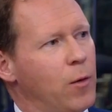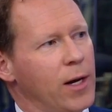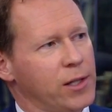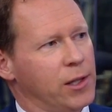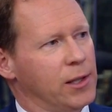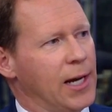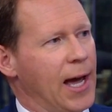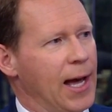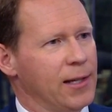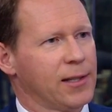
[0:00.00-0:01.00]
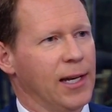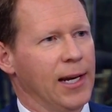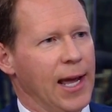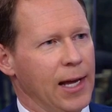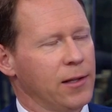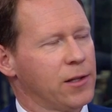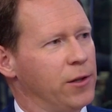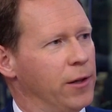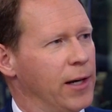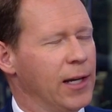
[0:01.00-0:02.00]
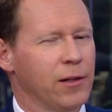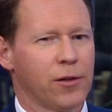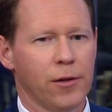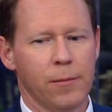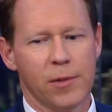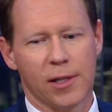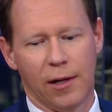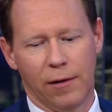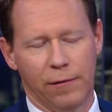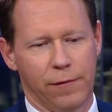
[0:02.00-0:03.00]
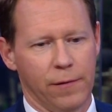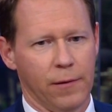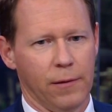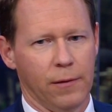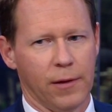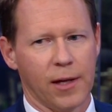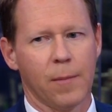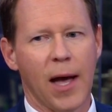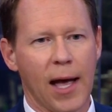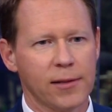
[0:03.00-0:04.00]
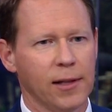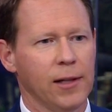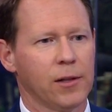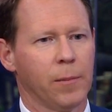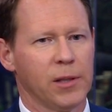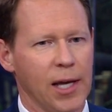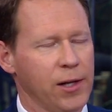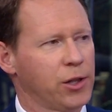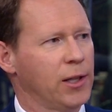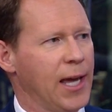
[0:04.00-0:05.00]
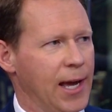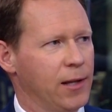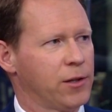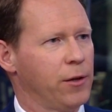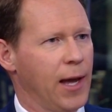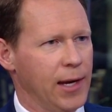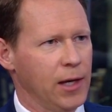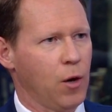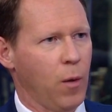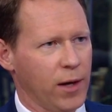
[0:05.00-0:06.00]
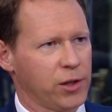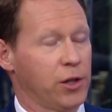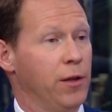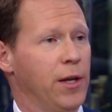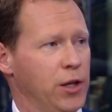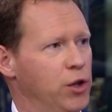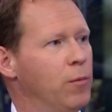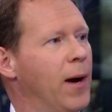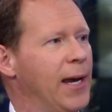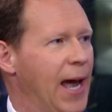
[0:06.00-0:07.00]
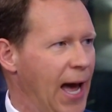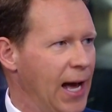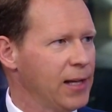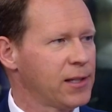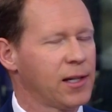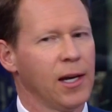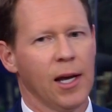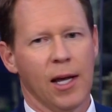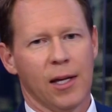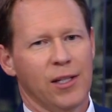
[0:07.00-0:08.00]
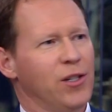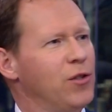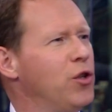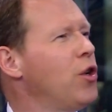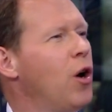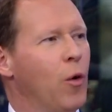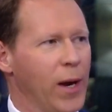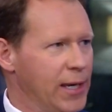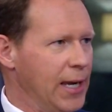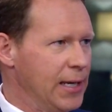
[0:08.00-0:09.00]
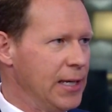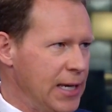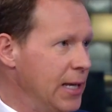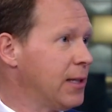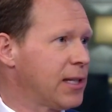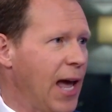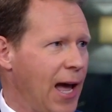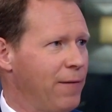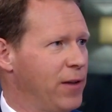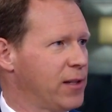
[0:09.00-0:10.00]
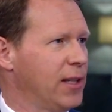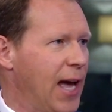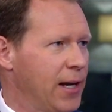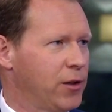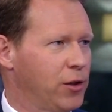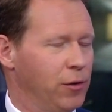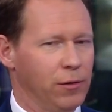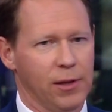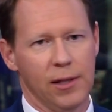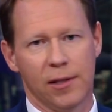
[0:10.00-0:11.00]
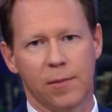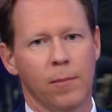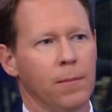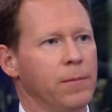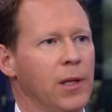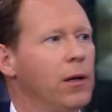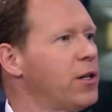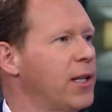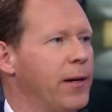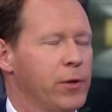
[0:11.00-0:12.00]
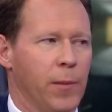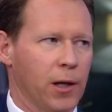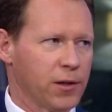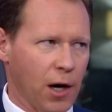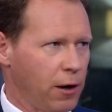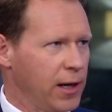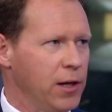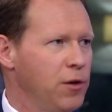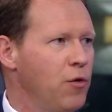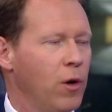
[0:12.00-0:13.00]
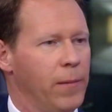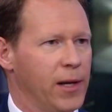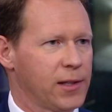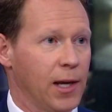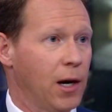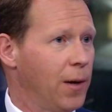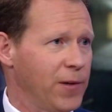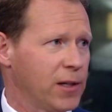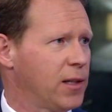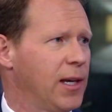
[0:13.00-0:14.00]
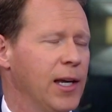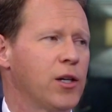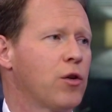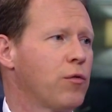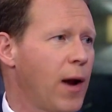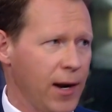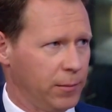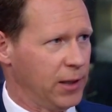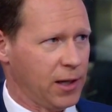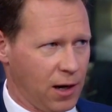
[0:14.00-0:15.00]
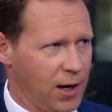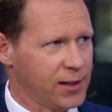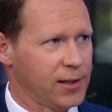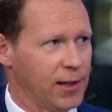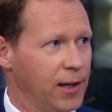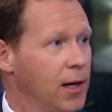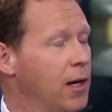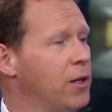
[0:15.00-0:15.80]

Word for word: question to ask and answer. In terms of the capacity to potentially answer any question that you might ask, no, it, it needs to have this latitude. These the large language models are enormous and obviously incredibly costly